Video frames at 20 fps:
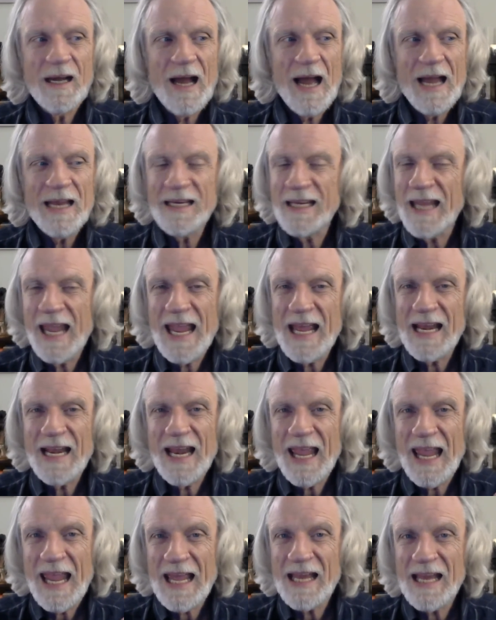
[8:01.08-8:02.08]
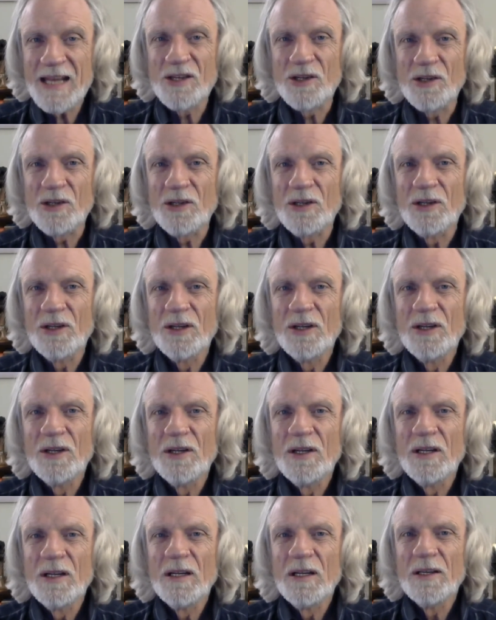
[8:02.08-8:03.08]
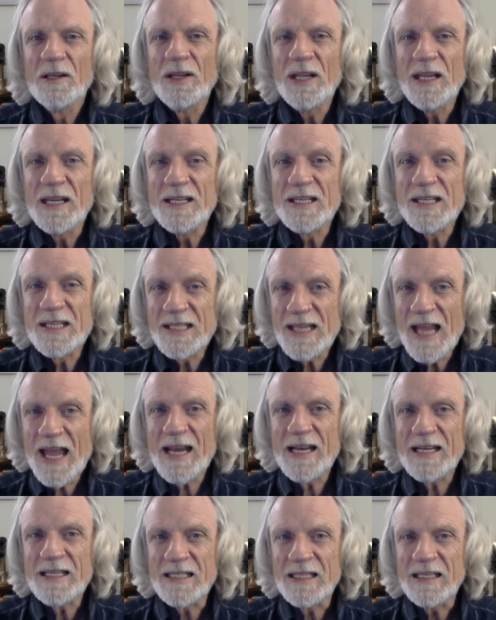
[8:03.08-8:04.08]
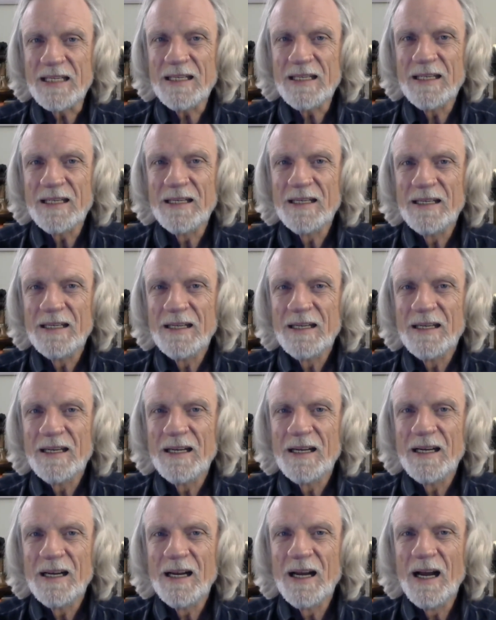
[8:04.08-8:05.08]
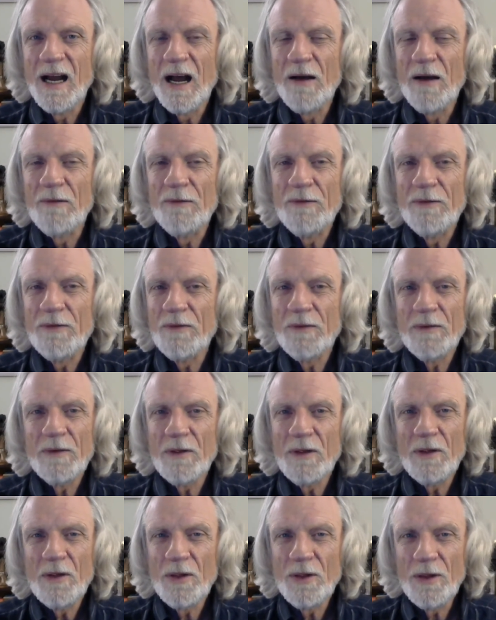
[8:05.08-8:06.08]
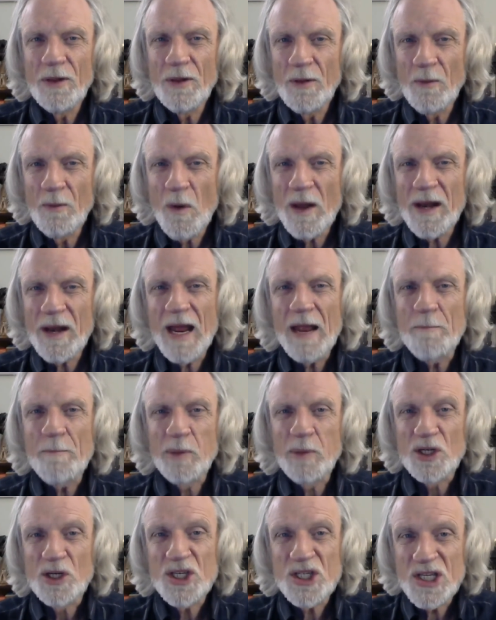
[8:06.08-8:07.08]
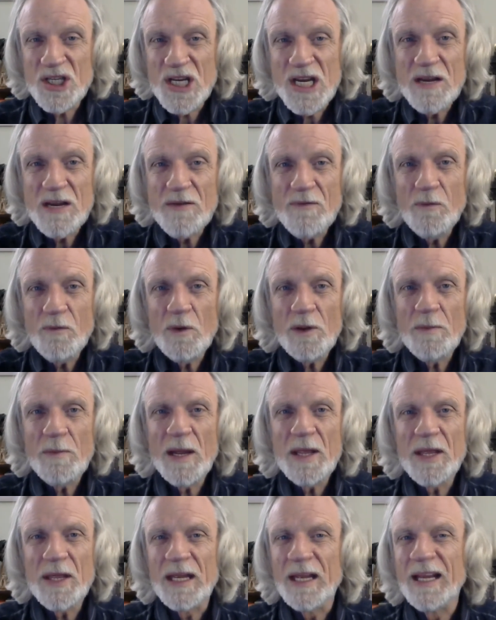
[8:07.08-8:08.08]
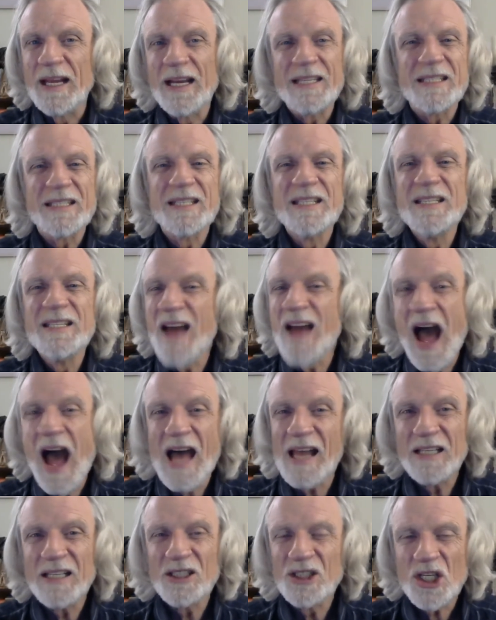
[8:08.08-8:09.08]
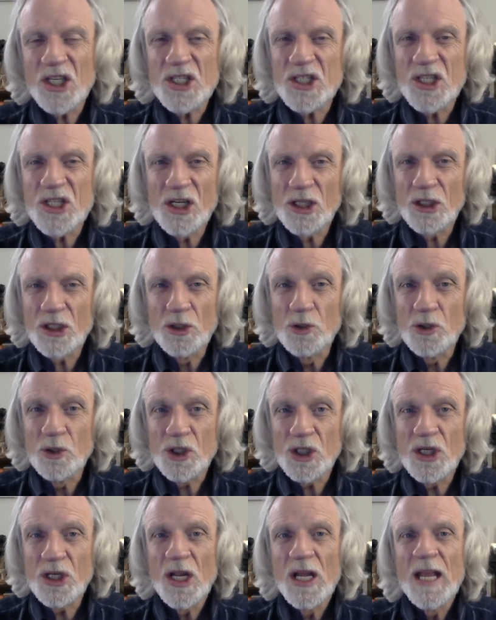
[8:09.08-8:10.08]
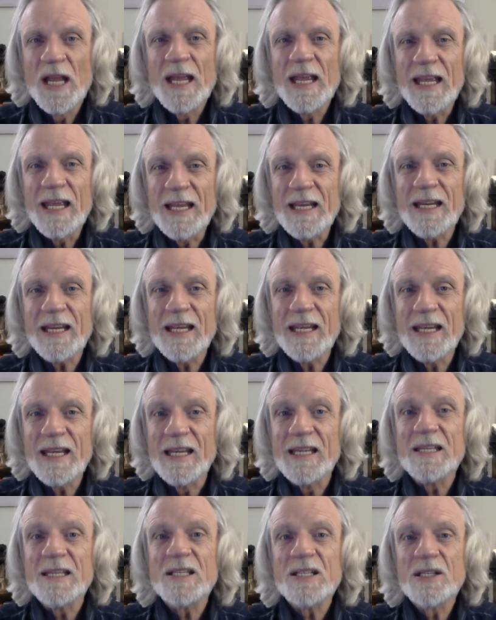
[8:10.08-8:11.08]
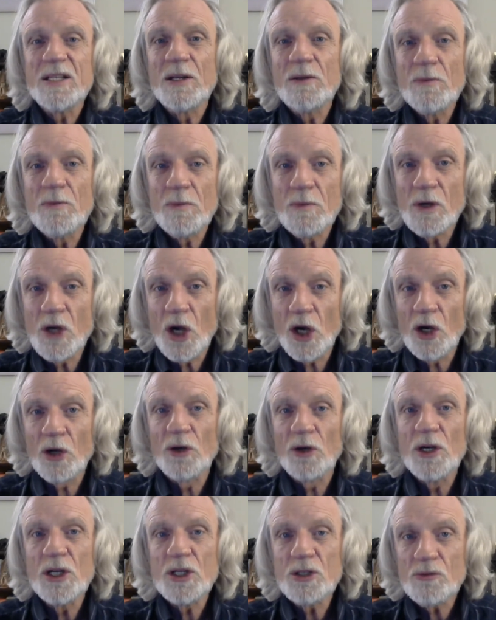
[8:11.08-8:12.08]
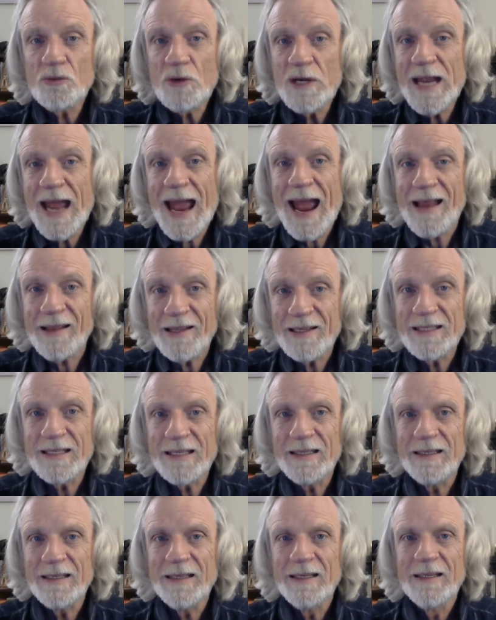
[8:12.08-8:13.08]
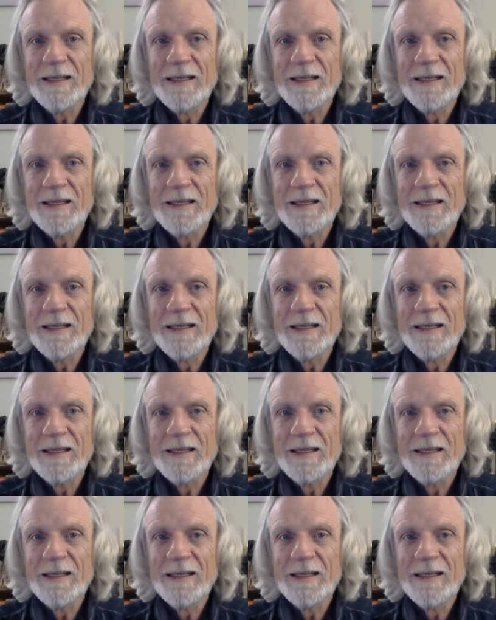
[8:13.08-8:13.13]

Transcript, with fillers: I can't handle the insanity of what I perceive with my thing. And it's not just an illusion, it is the current reality